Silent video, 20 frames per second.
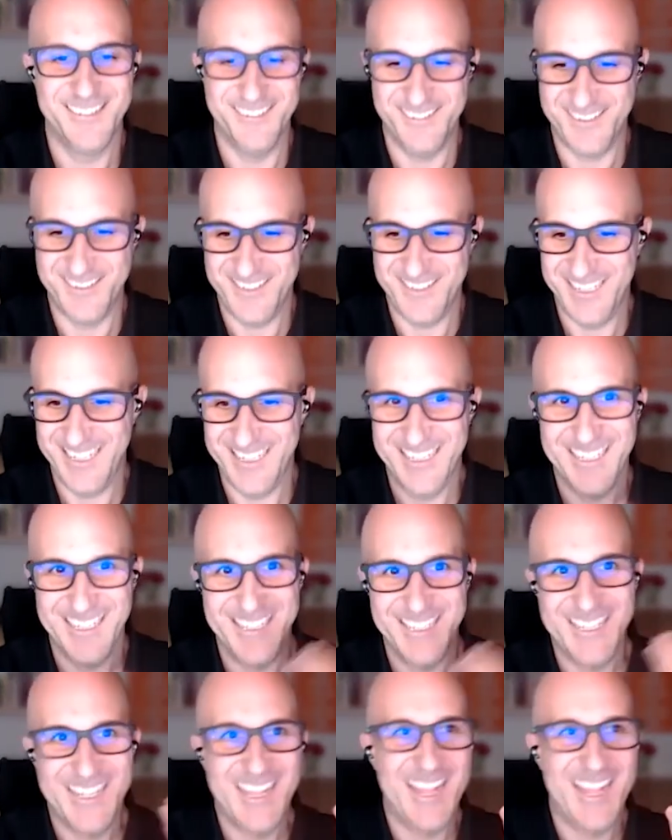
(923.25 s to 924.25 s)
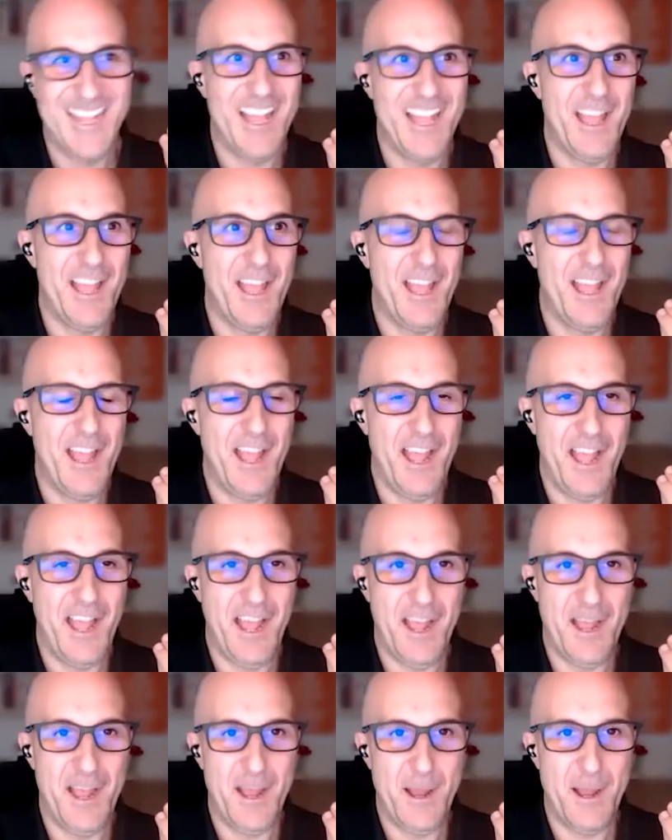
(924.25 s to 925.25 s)
Okay?
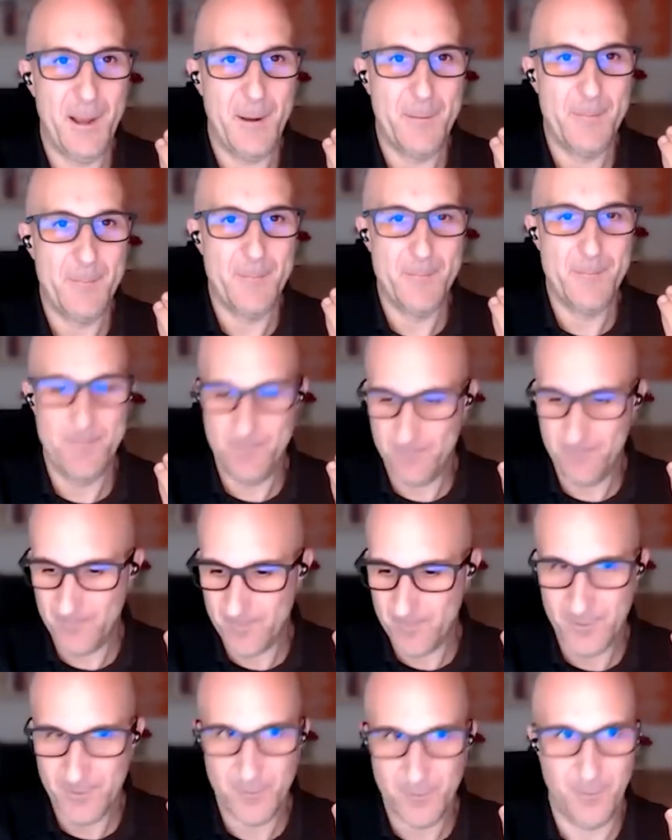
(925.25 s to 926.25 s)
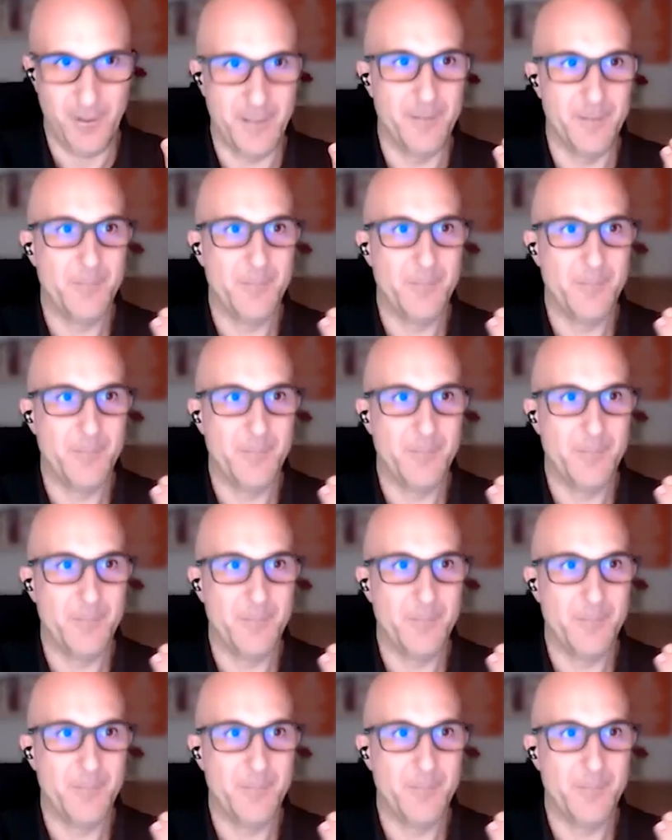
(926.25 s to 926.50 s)
Sorry.